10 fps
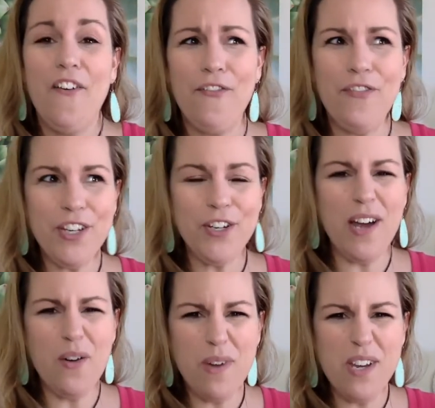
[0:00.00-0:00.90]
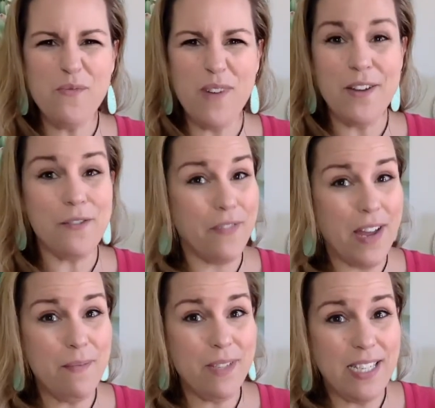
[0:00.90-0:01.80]
figure out when you want your
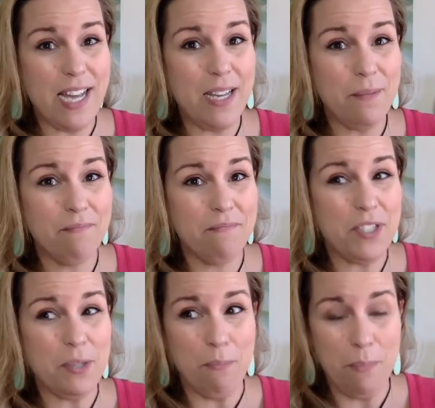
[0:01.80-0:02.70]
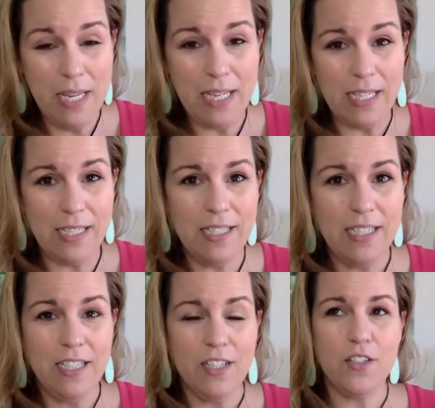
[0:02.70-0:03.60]
family time to be.
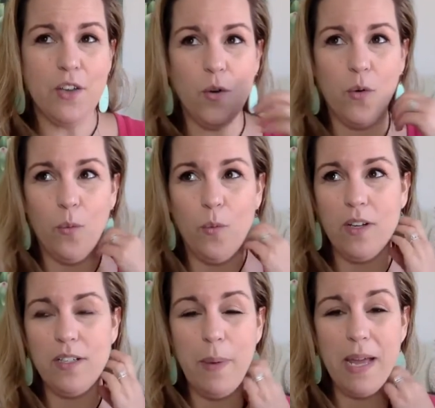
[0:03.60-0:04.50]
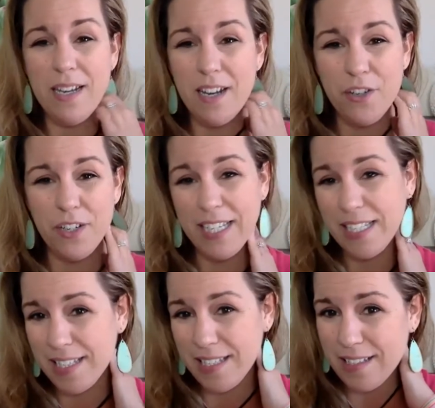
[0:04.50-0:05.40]
So depending on your
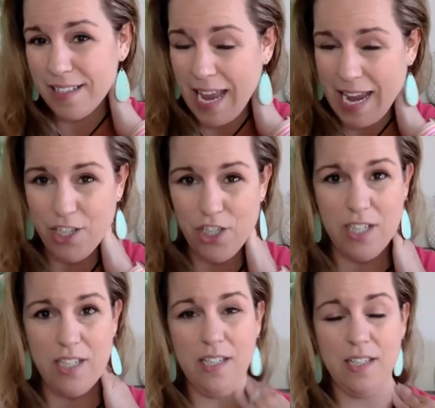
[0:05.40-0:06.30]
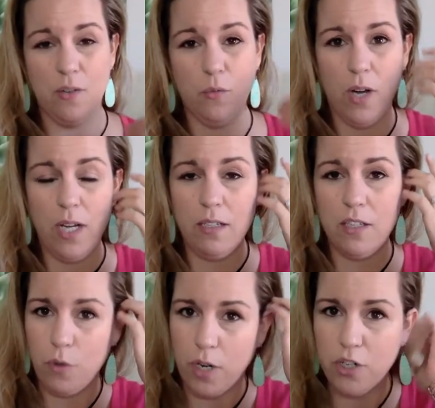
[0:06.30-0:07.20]
kids' ages and what
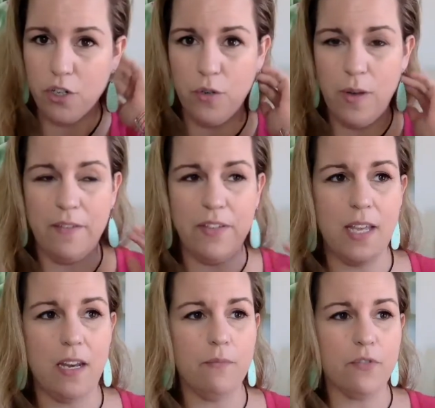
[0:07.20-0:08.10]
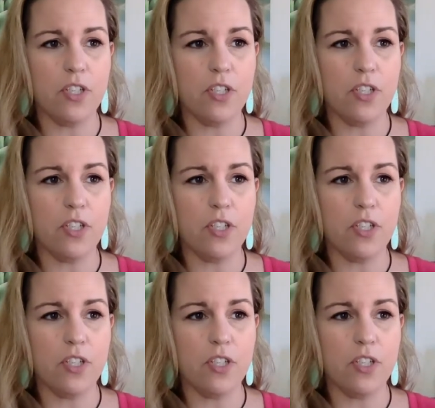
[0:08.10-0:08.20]
structure you have set up for